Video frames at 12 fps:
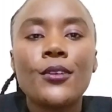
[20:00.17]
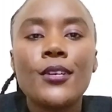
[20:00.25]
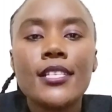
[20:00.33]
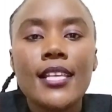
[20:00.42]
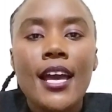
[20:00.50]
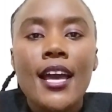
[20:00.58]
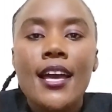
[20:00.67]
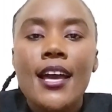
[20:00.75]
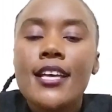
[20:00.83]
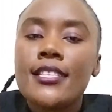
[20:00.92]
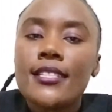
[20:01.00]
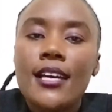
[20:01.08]
those
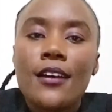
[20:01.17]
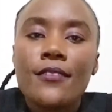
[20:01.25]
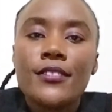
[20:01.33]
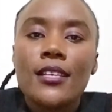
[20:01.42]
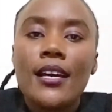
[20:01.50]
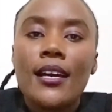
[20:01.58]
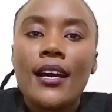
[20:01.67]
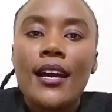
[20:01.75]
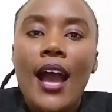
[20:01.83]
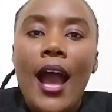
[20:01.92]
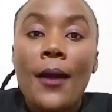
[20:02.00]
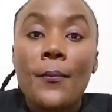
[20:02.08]
staffs,
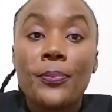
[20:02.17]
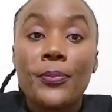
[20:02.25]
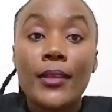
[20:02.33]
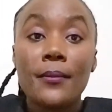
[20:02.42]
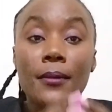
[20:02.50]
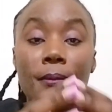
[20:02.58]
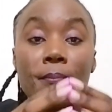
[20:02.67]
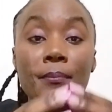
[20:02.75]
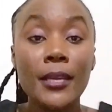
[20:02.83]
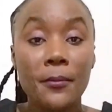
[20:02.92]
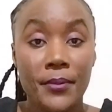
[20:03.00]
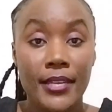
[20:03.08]

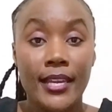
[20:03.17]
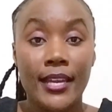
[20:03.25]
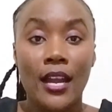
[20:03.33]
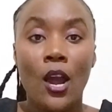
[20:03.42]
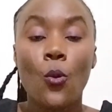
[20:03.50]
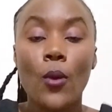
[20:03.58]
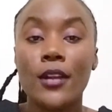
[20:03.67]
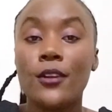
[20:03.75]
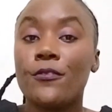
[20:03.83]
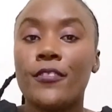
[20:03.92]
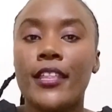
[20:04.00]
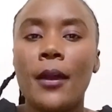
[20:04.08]
me being one
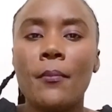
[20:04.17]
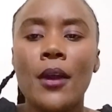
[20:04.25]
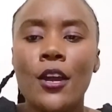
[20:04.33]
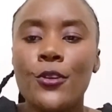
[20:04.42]
of them,